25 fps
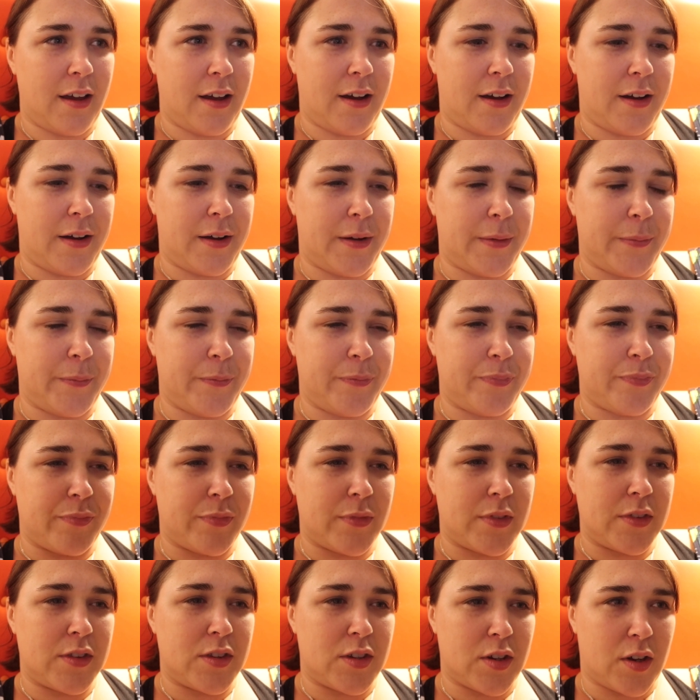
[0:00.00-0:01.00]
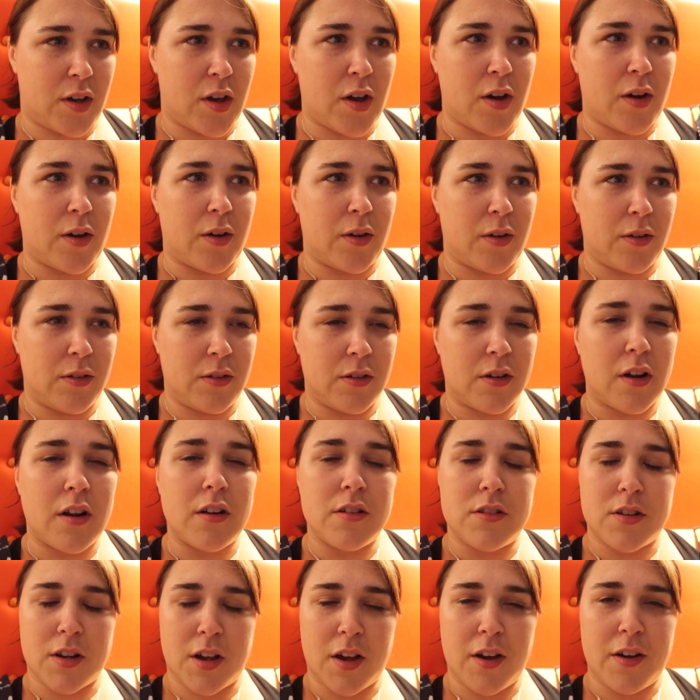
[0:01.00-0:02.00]
to
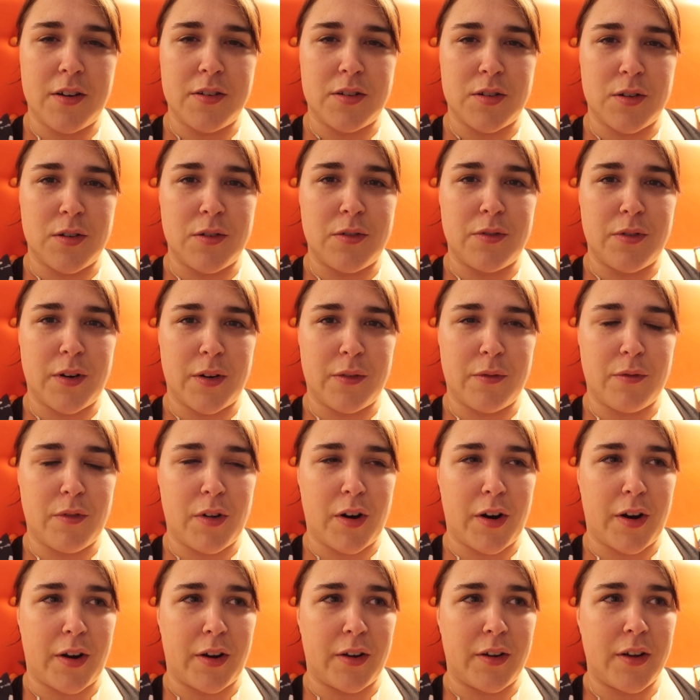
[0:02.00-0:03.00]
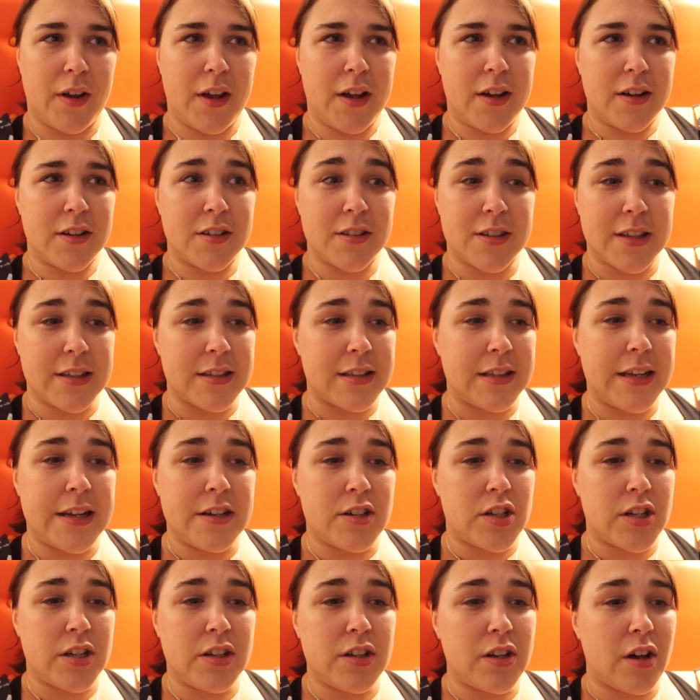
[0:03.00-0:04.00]
go do front row, because there's
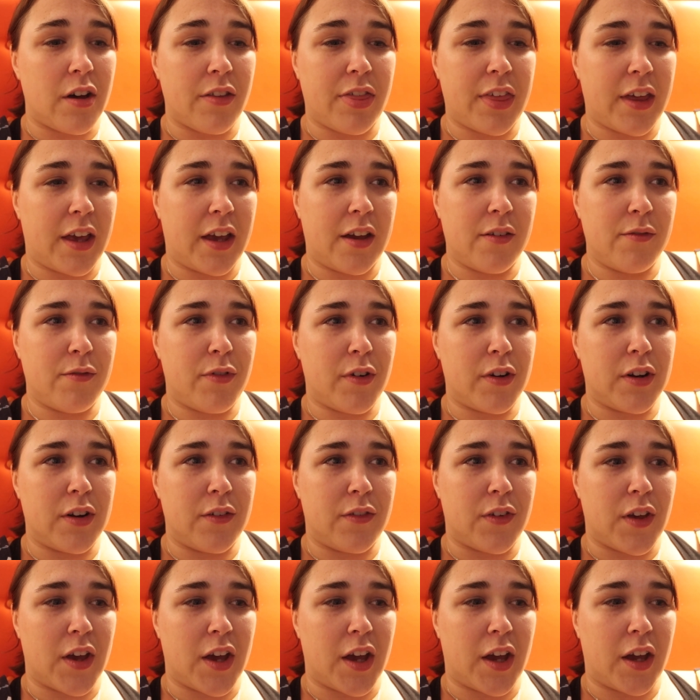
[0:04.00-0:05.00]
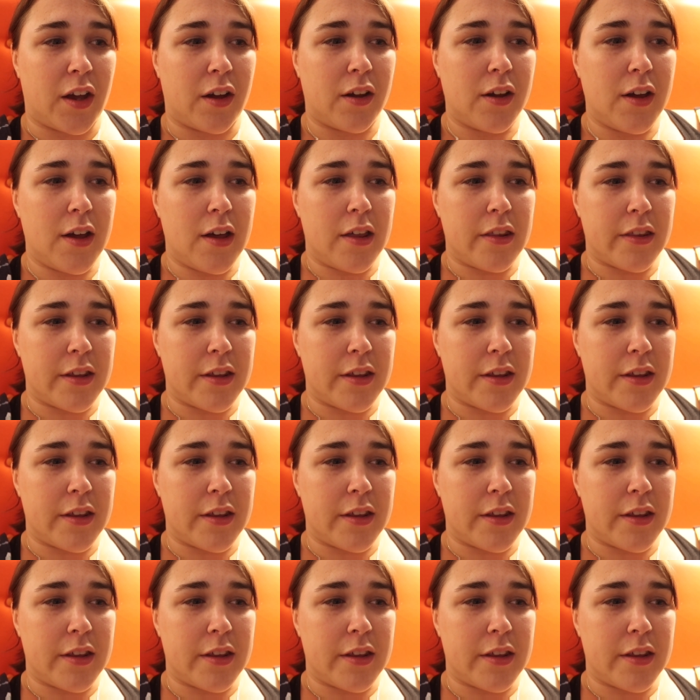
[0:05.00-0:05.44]
literally nothing in front of you.